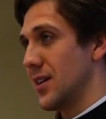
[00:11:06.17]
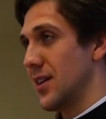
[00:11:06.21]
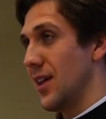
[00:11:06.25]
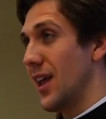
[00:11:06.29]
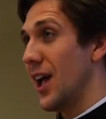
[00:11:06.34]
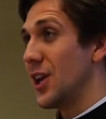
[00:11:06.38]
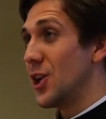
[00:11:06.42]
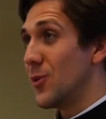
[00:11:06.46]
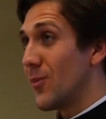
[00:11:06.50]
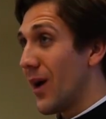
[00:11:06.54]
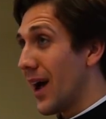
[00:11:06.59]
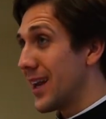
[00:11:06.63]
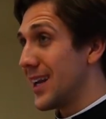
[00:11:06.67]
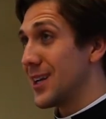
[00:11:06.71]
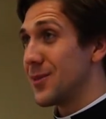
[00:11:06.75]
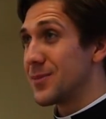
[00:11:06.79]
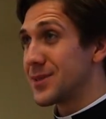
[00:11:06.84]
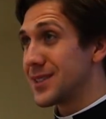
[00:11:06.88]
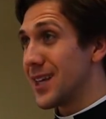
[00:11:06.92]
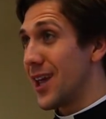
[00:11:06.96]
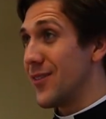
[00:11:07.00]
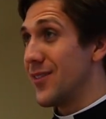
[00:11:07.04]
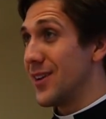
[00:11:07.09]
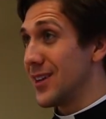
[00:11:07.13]
And you might end up
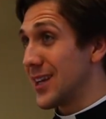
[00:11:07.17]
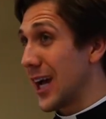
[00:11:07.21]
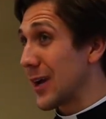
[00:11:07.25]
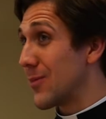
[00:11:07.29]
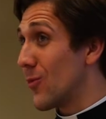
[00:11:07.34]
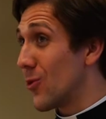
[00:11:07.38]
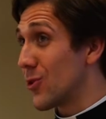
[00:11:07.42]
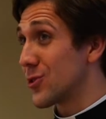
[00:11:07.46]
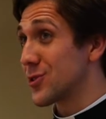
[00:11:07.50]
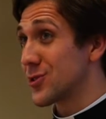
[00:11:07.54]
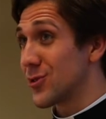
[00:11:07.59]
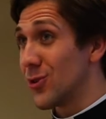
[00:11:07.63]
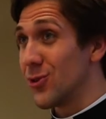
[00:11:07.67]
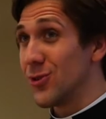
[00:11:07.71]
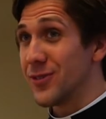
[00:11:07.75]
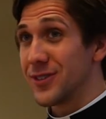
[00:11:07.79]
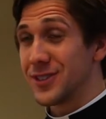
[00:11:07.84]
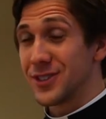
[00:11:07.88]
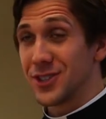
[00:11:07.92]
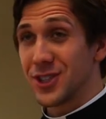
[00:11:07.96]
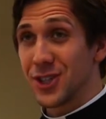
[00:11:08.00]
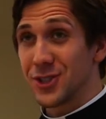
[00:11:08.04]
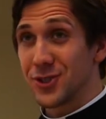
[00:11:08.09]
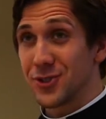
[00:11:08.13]
saving like more souls than
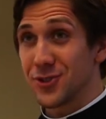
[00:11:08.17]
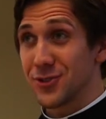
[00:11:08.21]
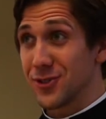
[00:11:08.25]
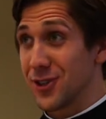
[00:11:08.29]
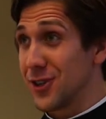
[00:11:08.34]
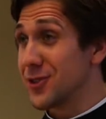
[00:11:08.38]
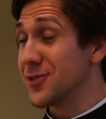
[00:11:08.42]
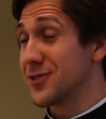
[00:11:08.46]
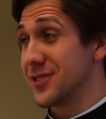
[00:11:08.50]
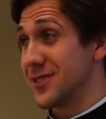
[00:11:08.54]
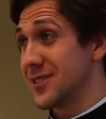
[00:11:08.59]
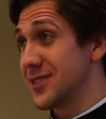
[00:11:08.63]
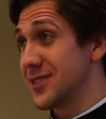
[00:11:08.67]
just your own.